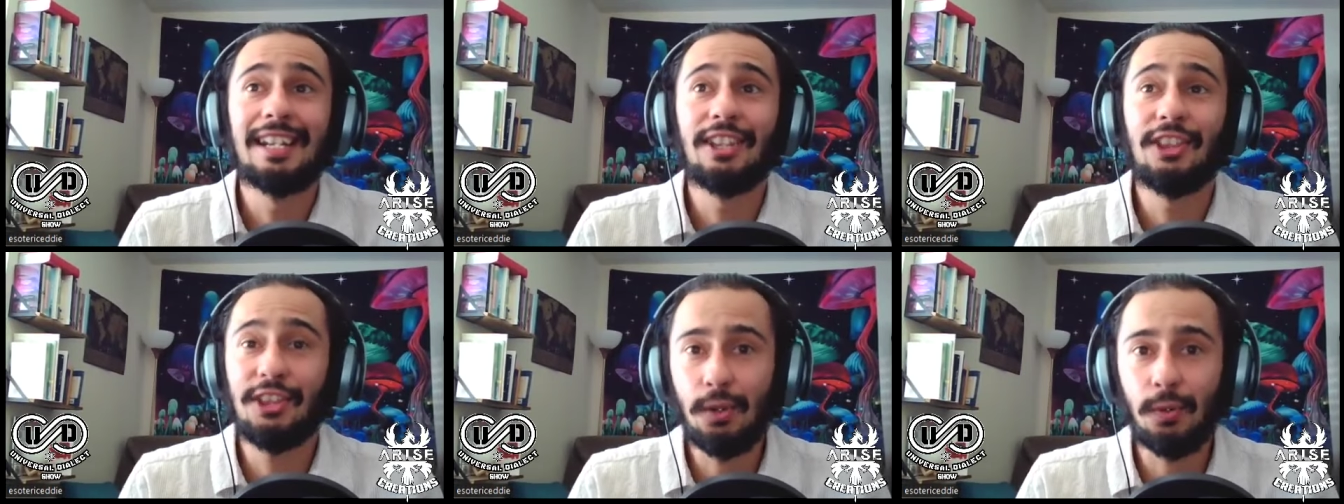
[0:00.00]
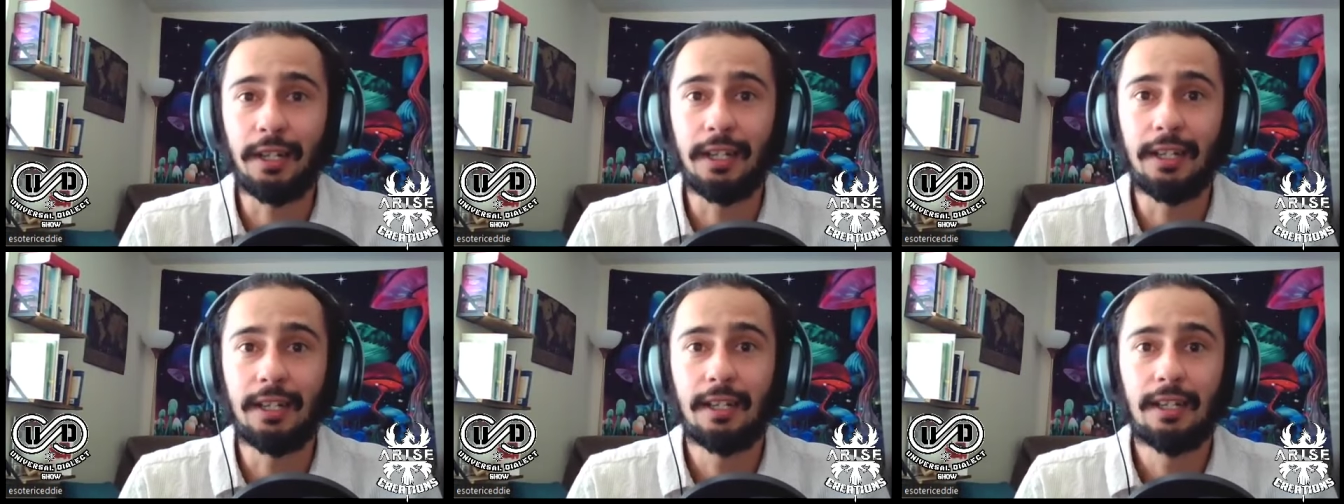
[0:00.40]

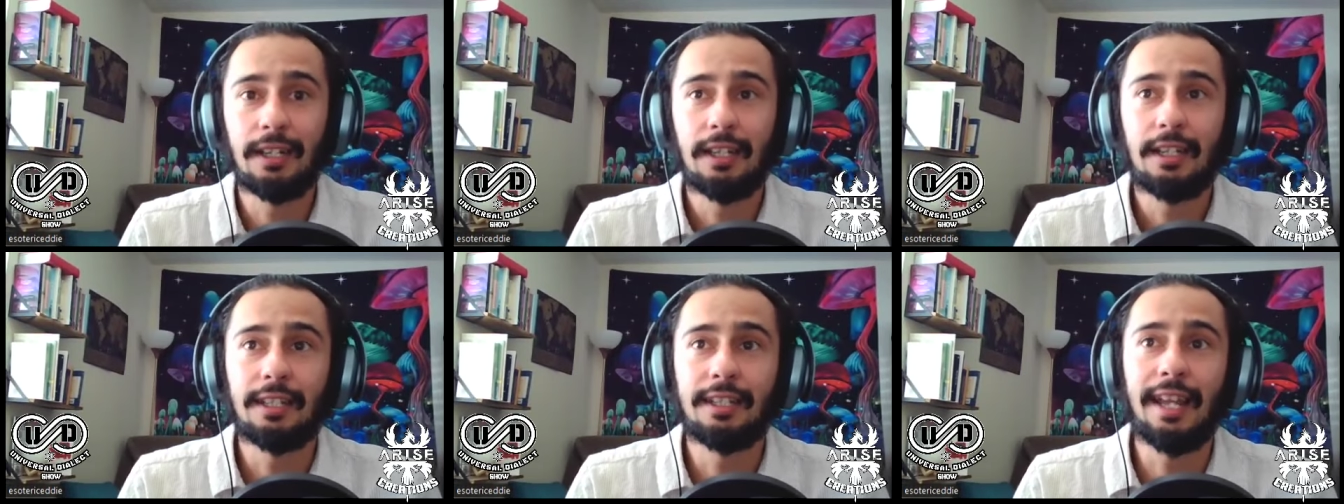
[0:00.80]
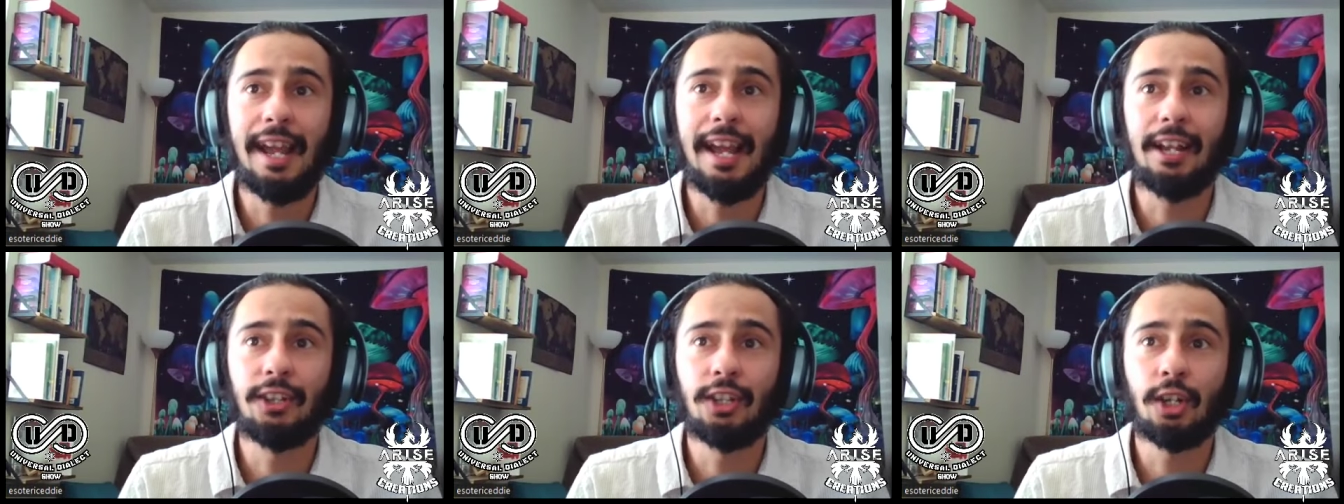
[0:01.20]
theory
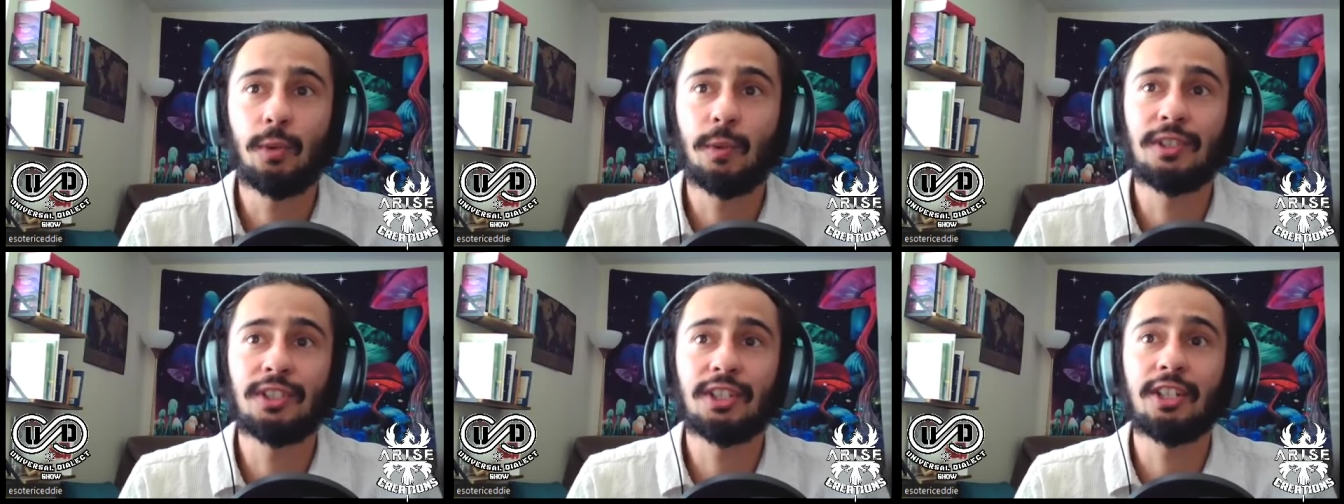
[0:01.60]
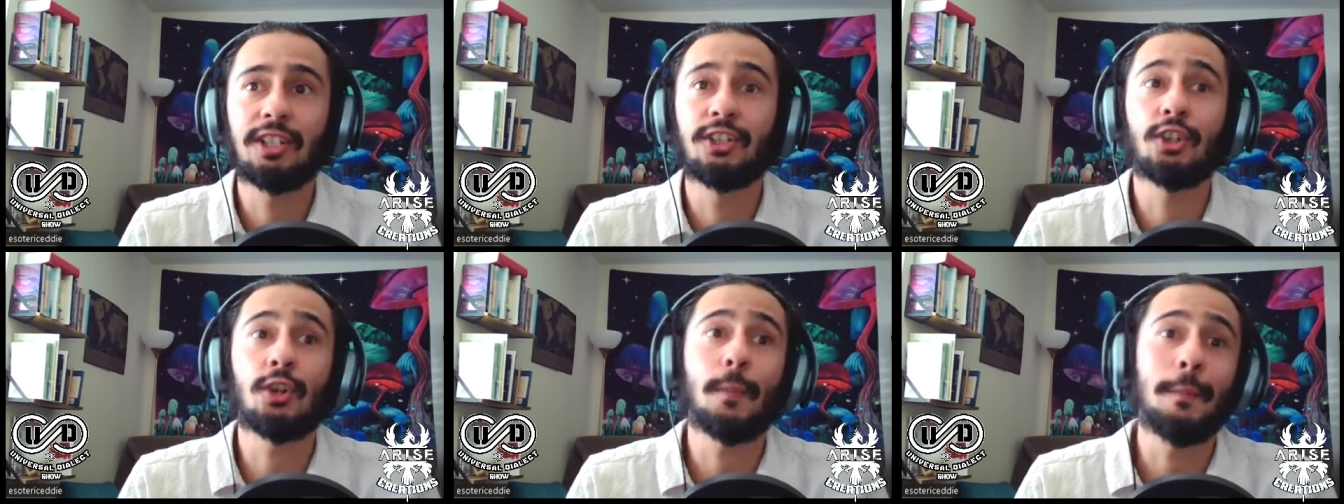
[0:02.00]
that there was a
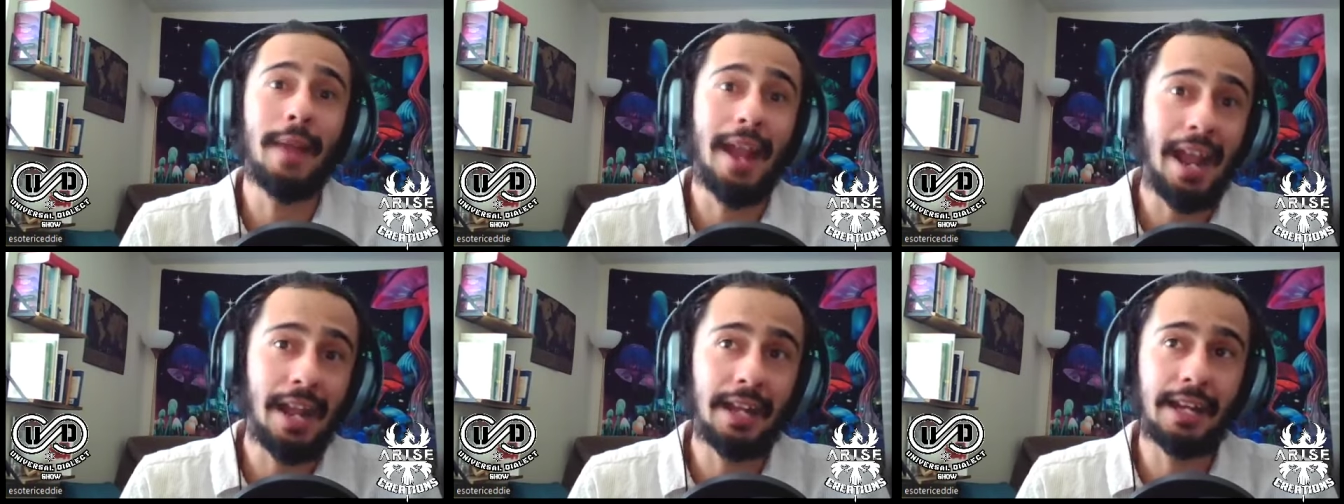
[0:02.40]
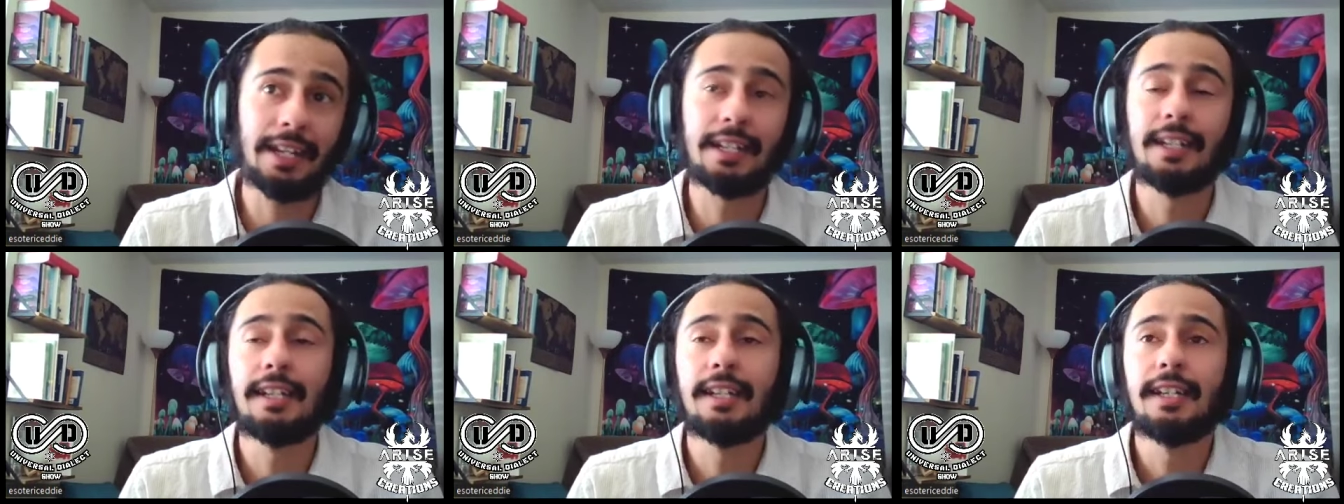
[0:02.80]
Germanic